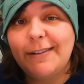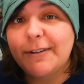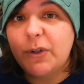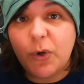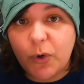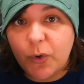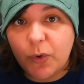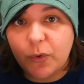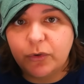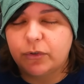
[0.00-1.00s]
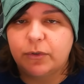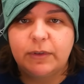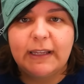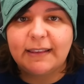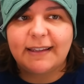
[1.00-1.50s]
even know. Don't
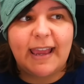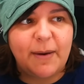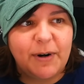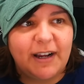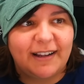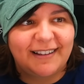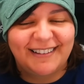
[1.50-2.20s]
lick the camera.